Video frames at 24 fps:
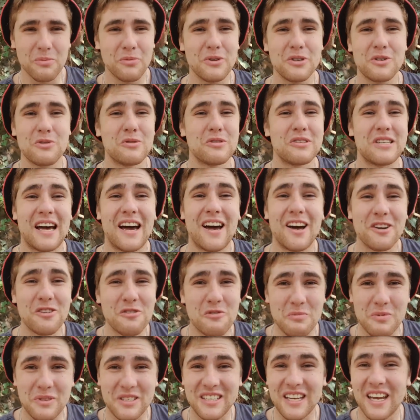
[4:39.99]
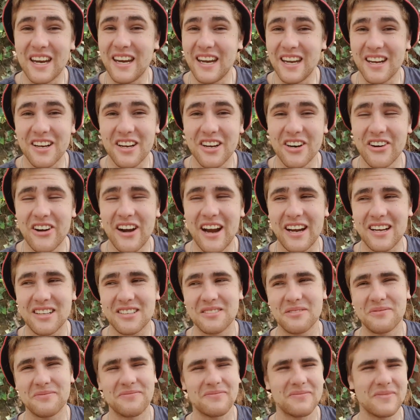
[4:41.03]
which was 100%
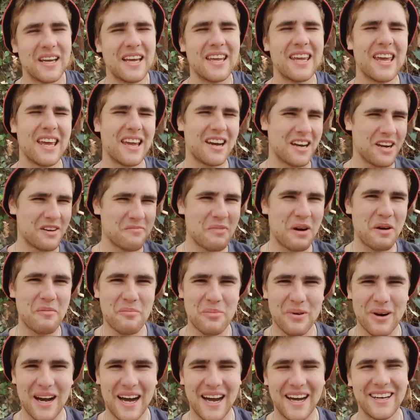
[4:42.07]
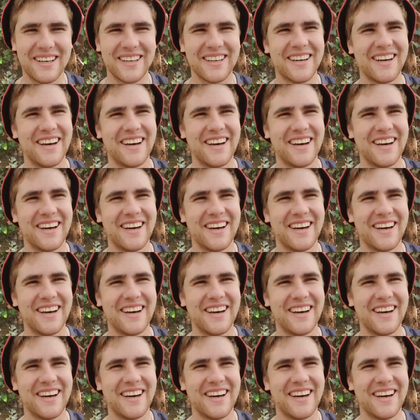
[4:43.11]
incorrect, again, in my pride.